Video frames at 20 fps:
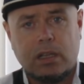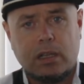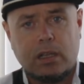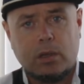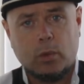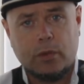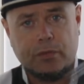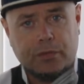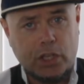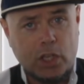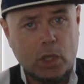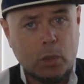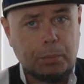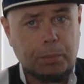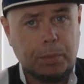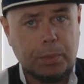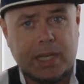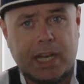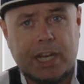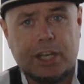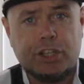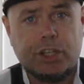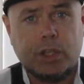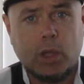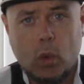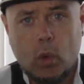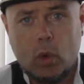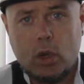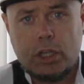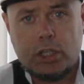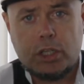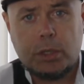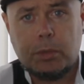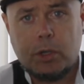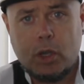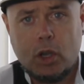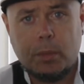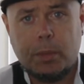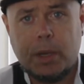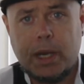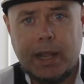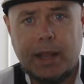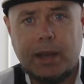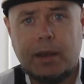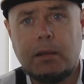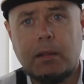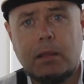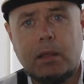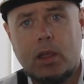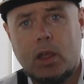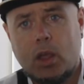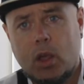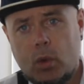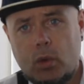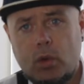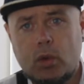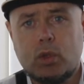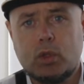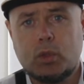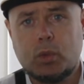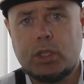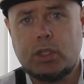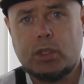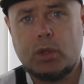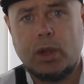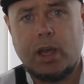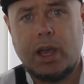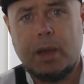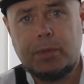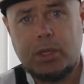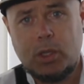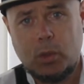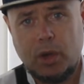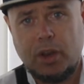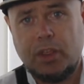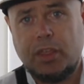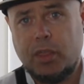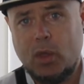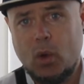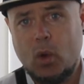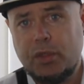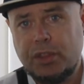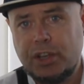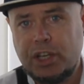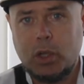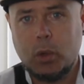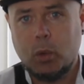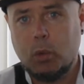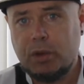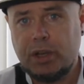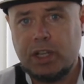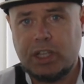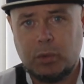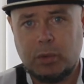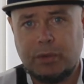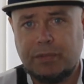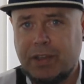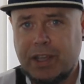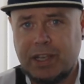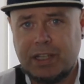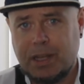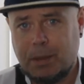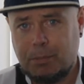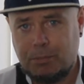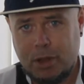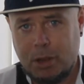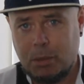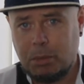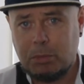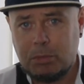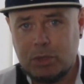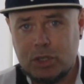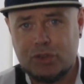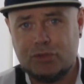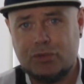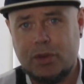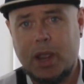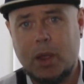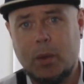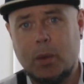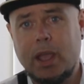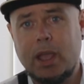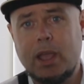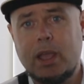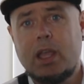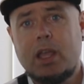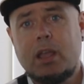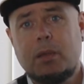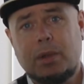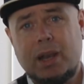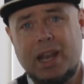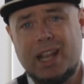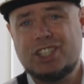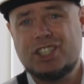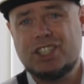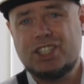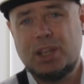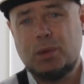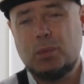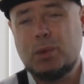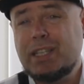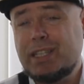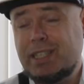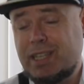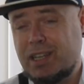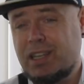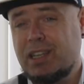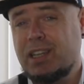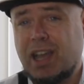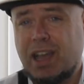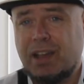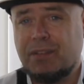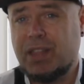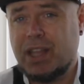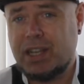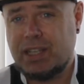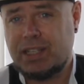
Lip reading: With new potentially ownership coming in, who knows what's going to happen? You would have thought the new owners would fix that problem straight away. But let's just say we didn't have that